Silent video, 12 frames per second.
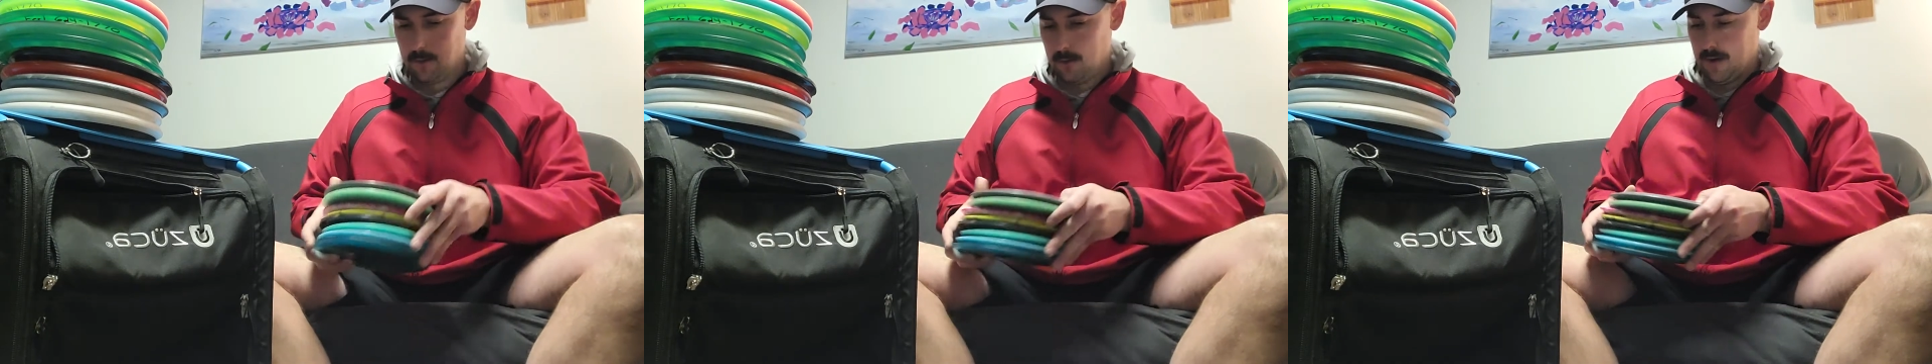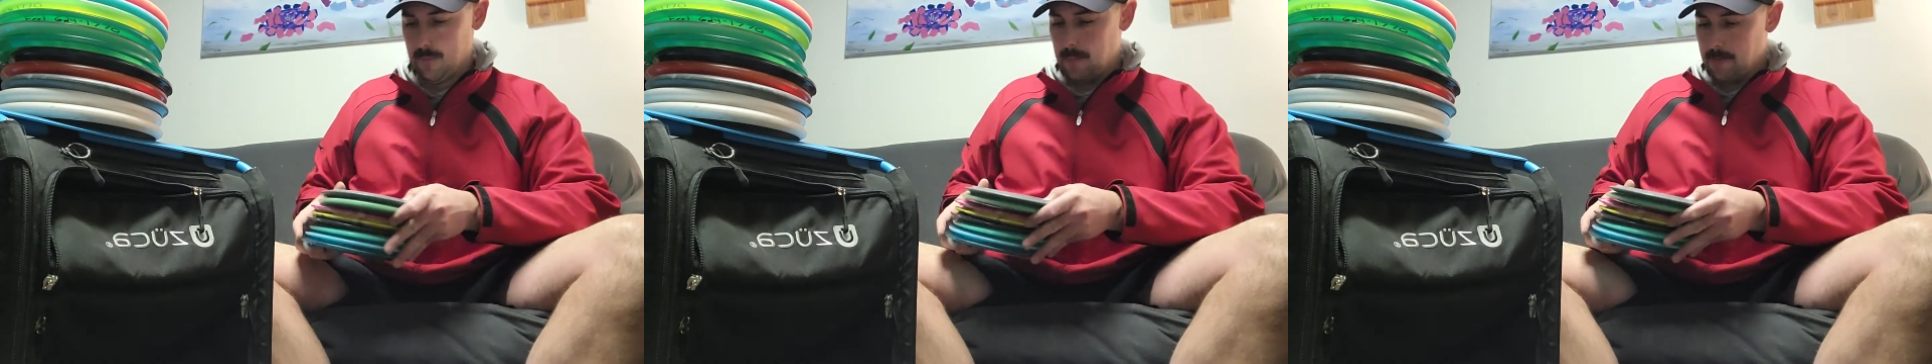
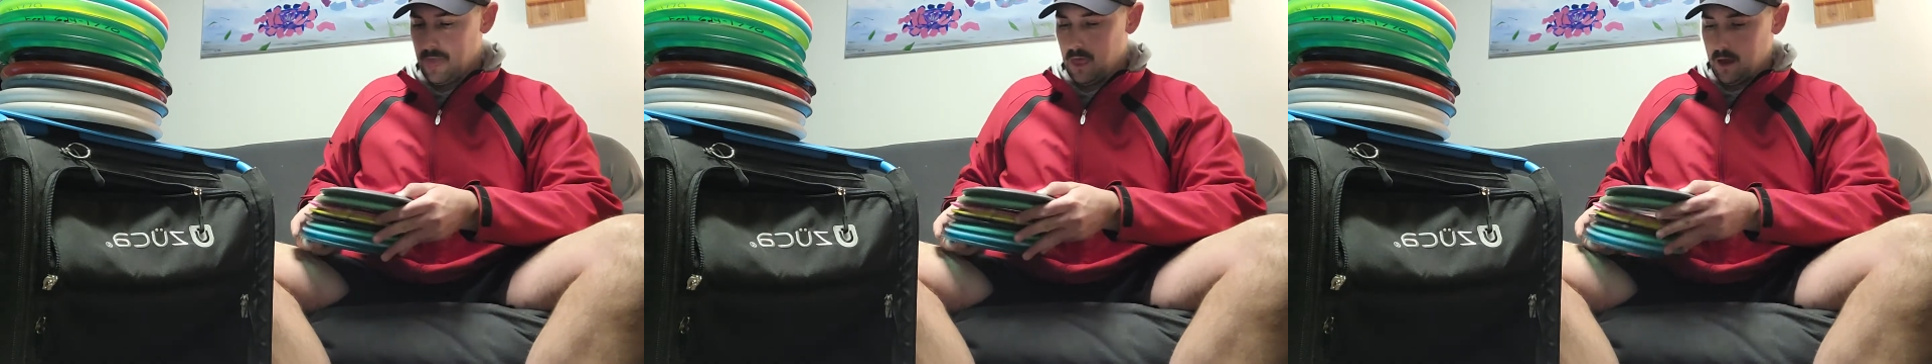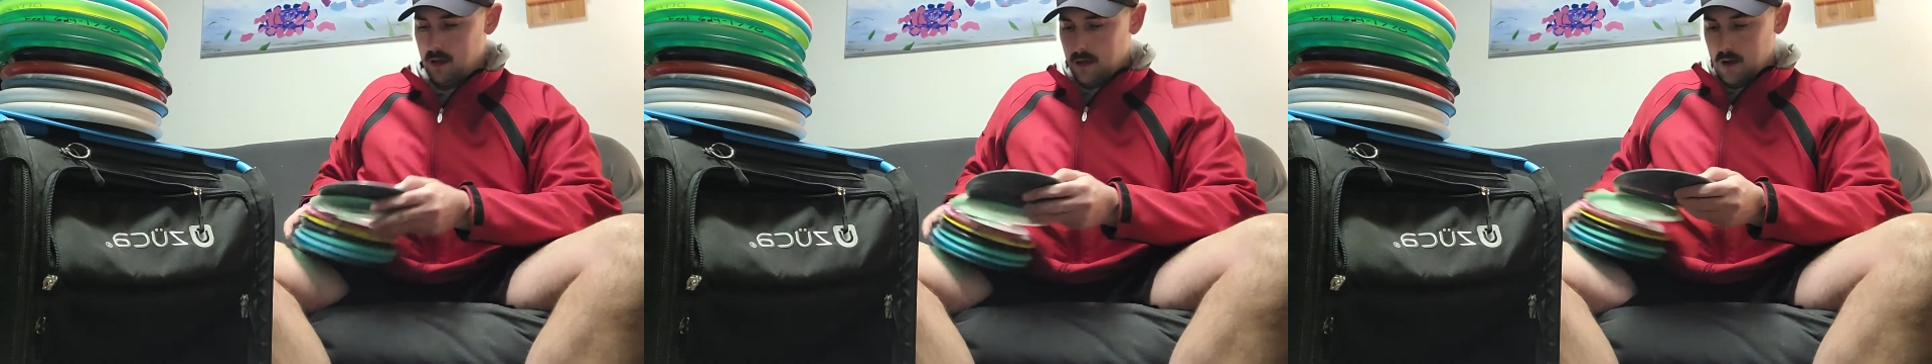but
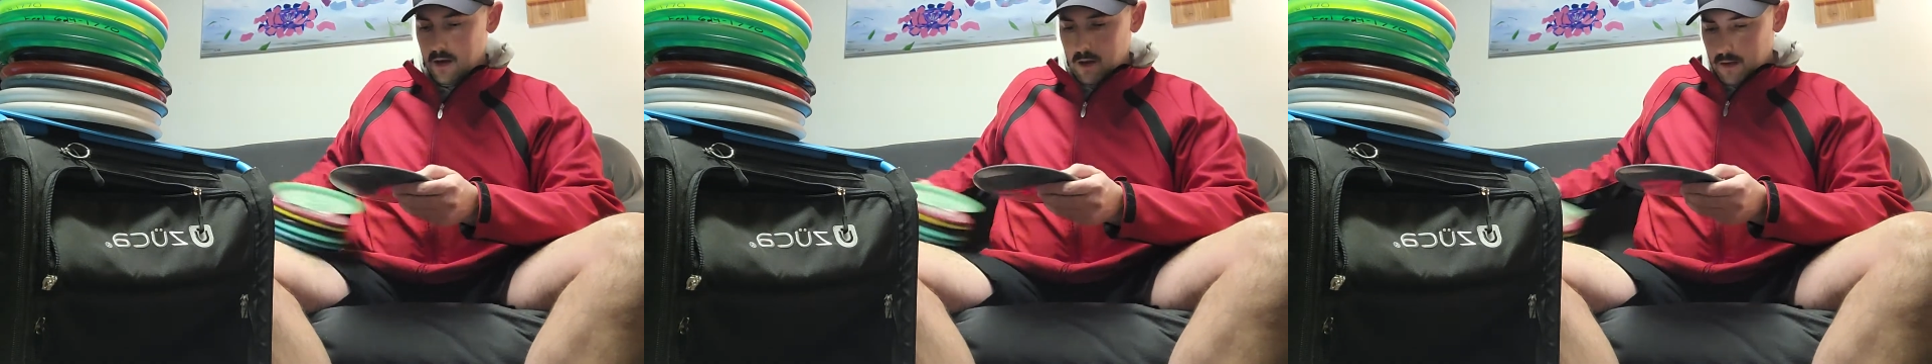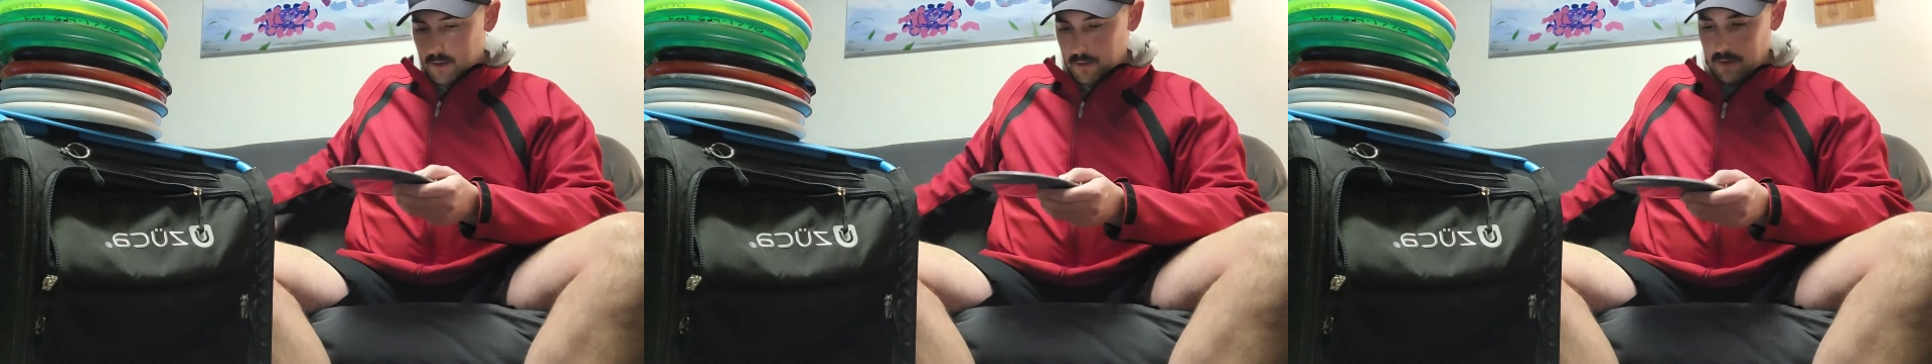
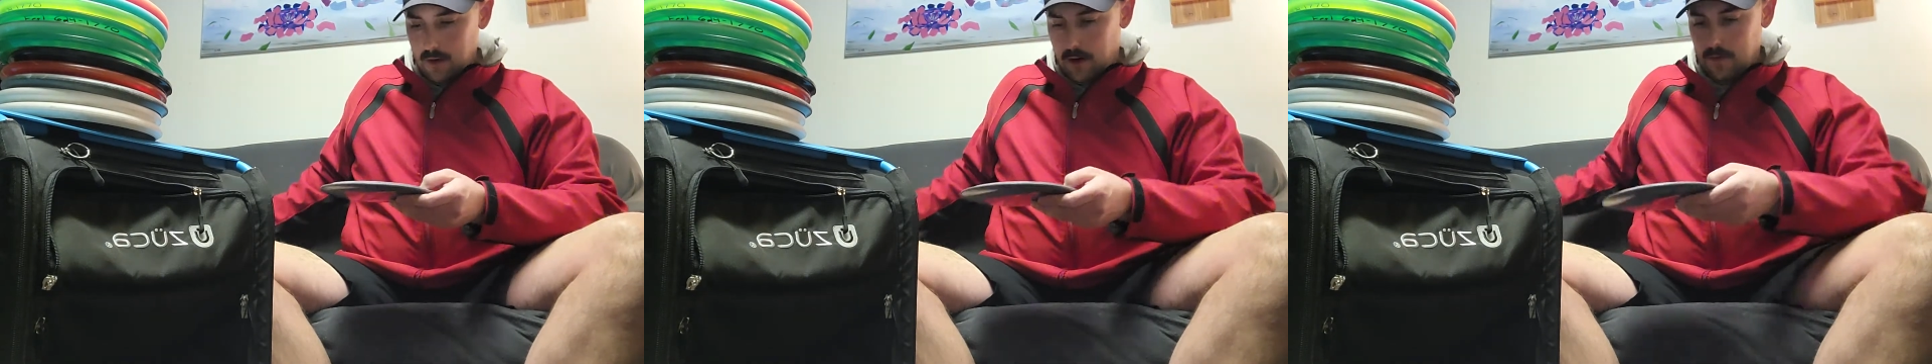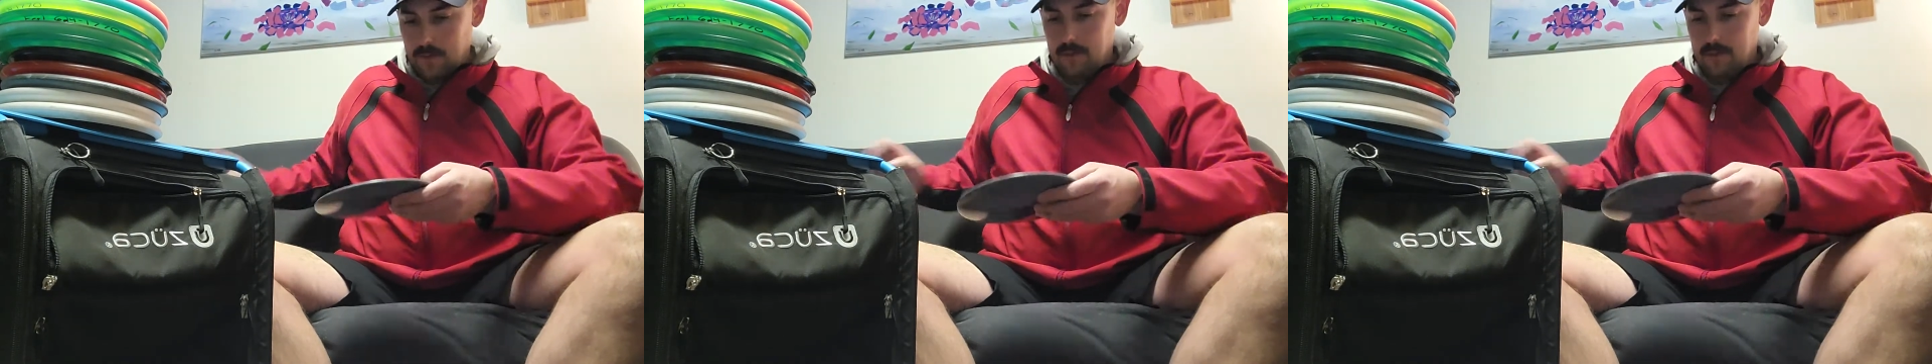we'll start